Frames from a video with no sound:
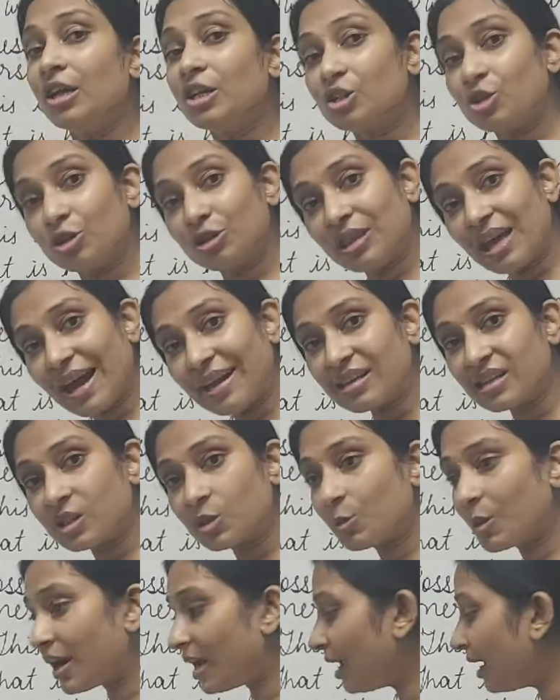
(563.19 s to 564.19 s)
So that's
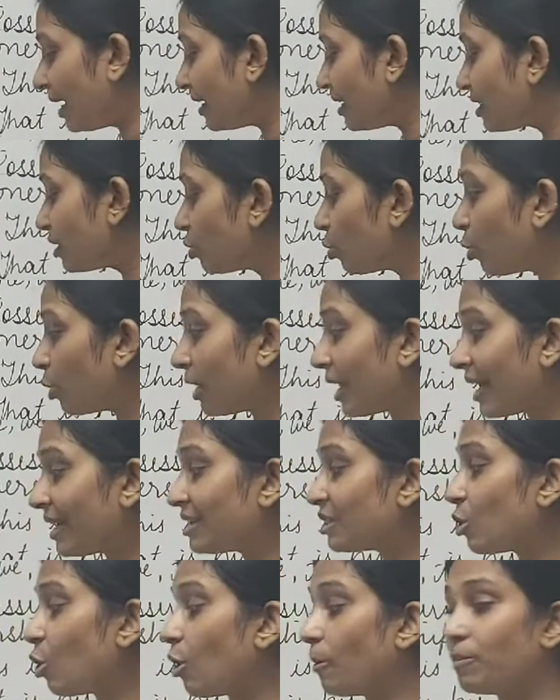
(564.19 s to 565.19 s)
why it is known as
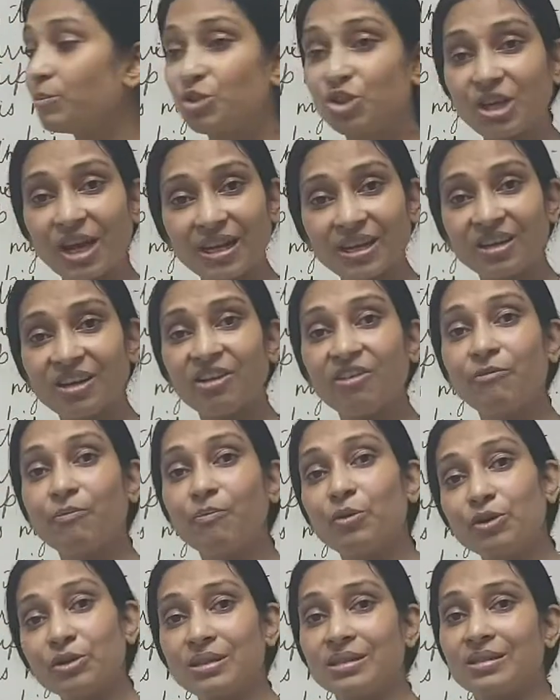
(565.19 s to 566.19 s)
objective
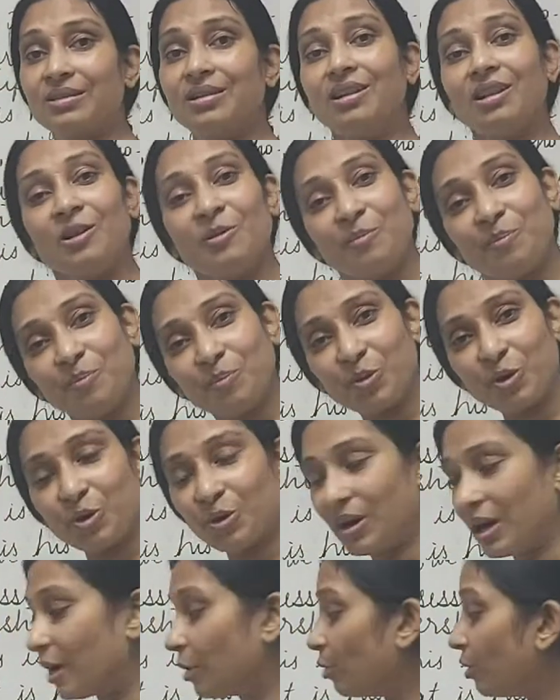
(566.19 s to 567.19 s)
personal
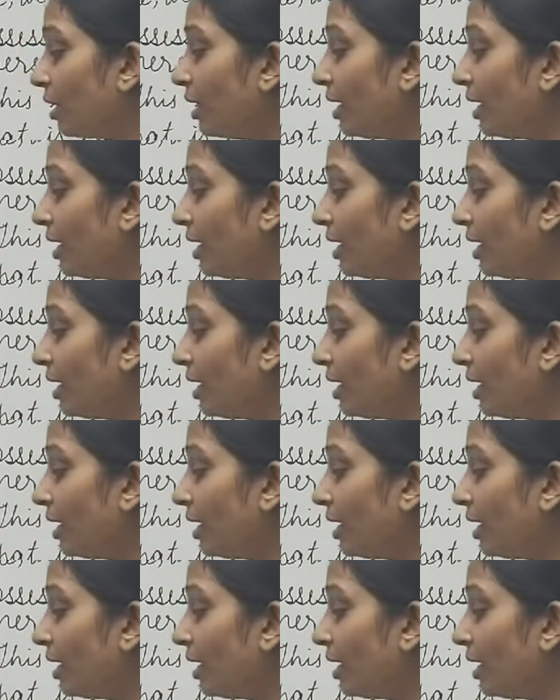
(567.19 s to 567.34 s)
pronoun.